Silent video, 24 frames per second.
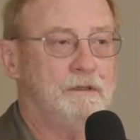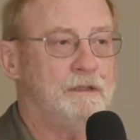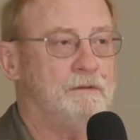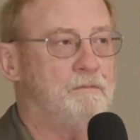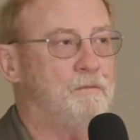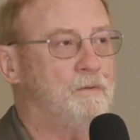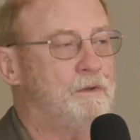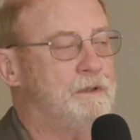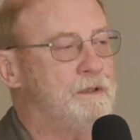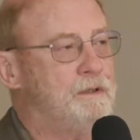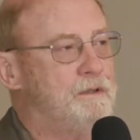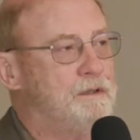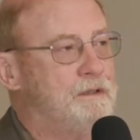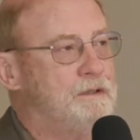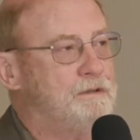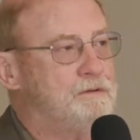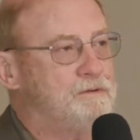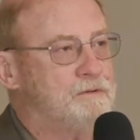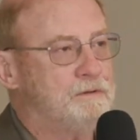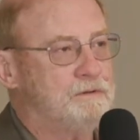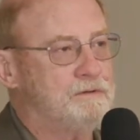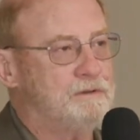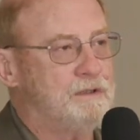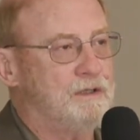And one of the
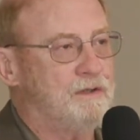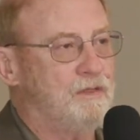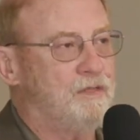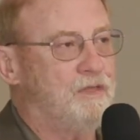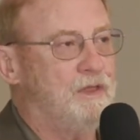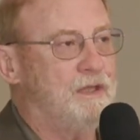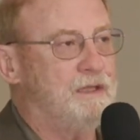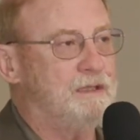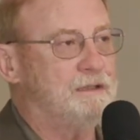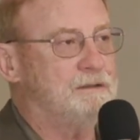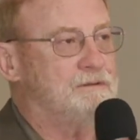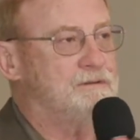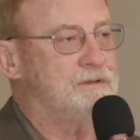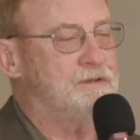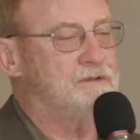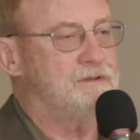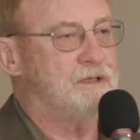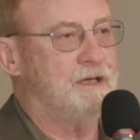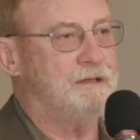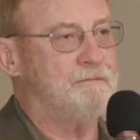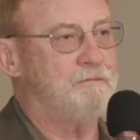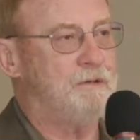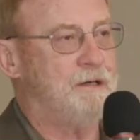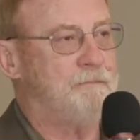interesting things is
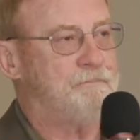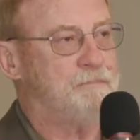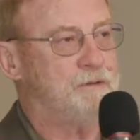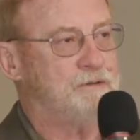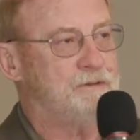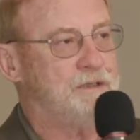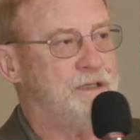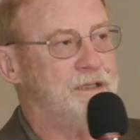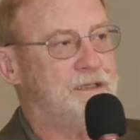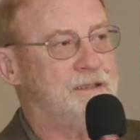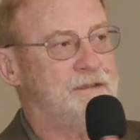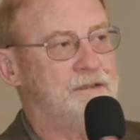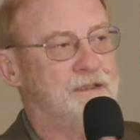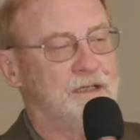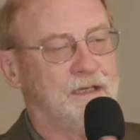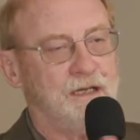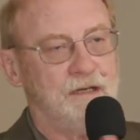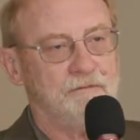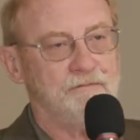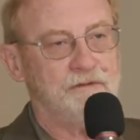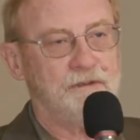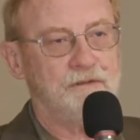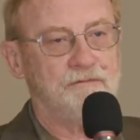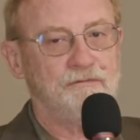I represented the
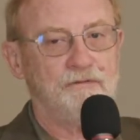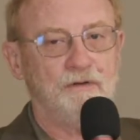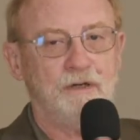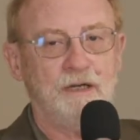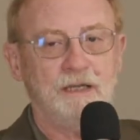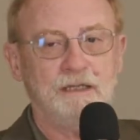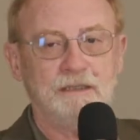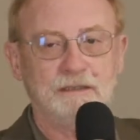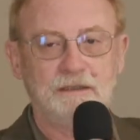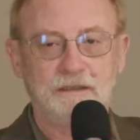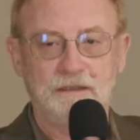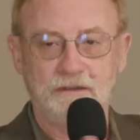governor for 8